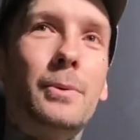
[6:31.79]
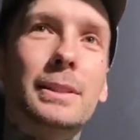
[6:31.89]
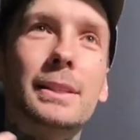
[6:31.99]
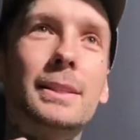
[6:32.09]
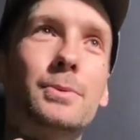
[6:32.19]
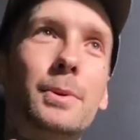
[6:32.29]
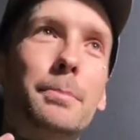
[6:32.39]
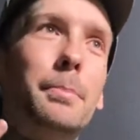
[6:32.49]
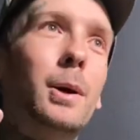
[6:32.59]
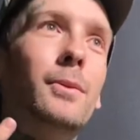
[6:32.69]
went to this
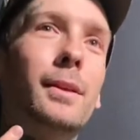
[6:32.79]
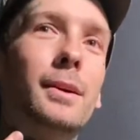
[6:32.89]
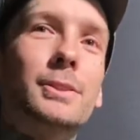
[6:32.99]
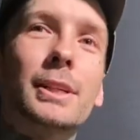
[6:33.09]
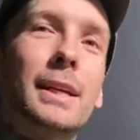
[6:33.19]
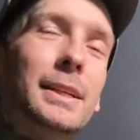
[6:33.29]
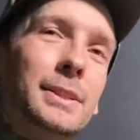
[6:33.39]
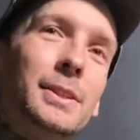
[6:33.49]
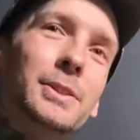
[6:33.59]
one boat launch and I